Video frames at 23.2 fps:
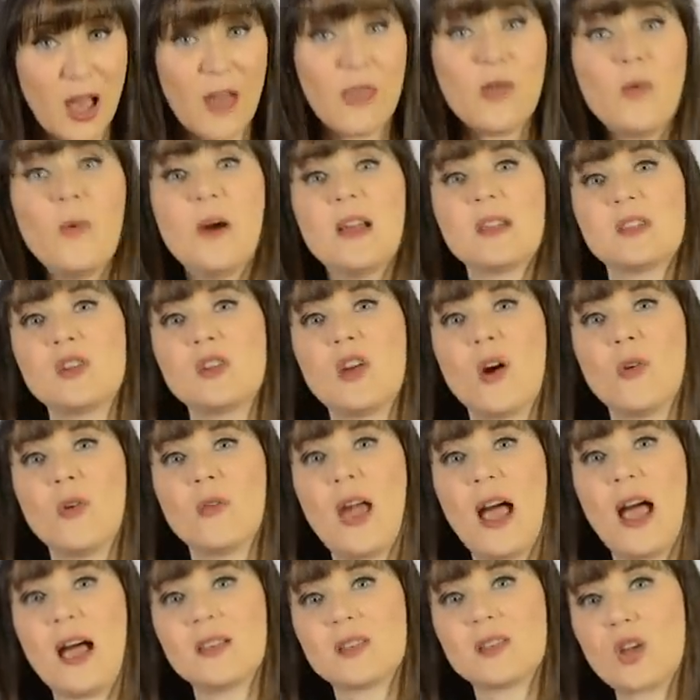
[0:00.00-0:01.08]
otherwise
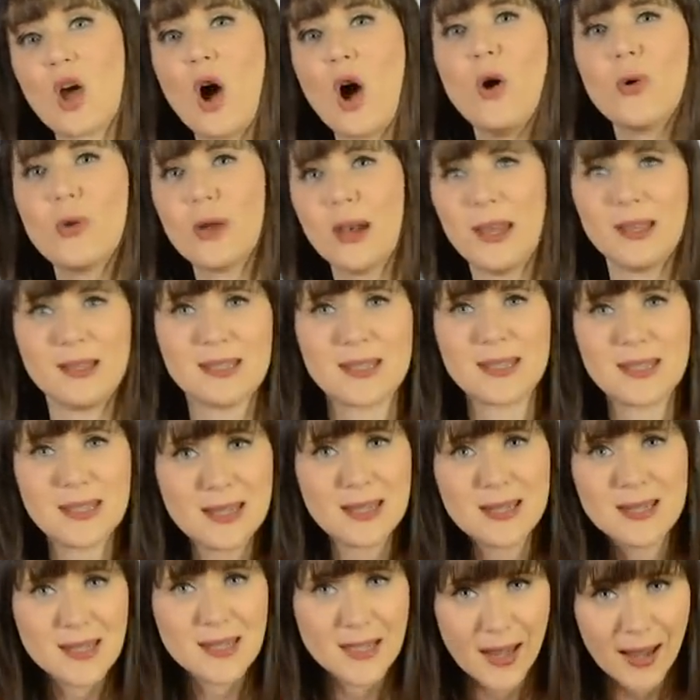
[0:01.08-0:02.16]
known as coconut
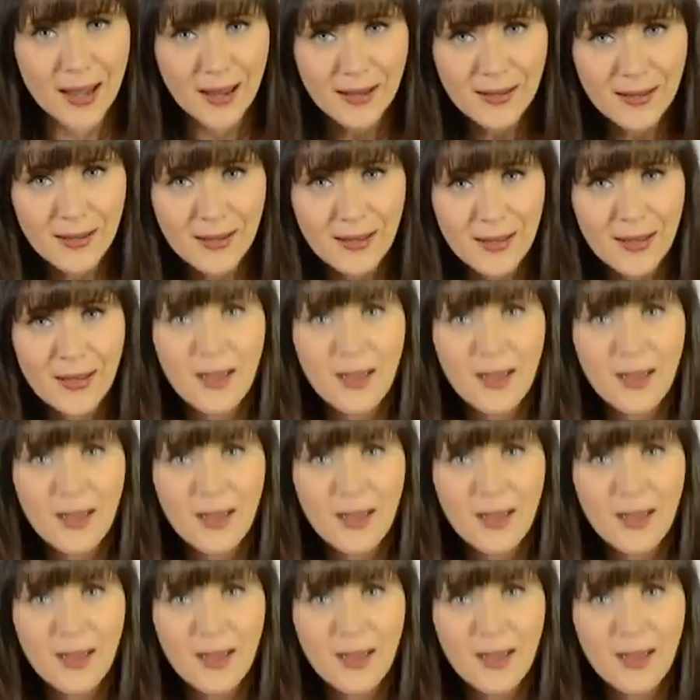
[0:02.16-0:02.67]
seasoning,